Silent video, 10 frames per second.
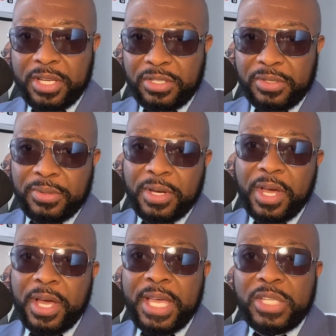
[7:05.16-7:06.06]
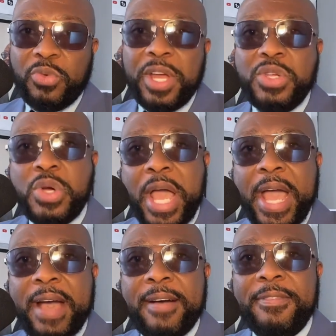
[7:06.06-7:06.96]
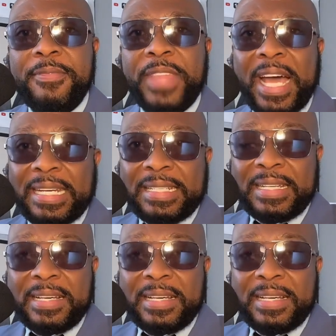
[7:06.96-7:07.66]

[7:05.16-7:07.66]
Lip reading: issue, is when you have that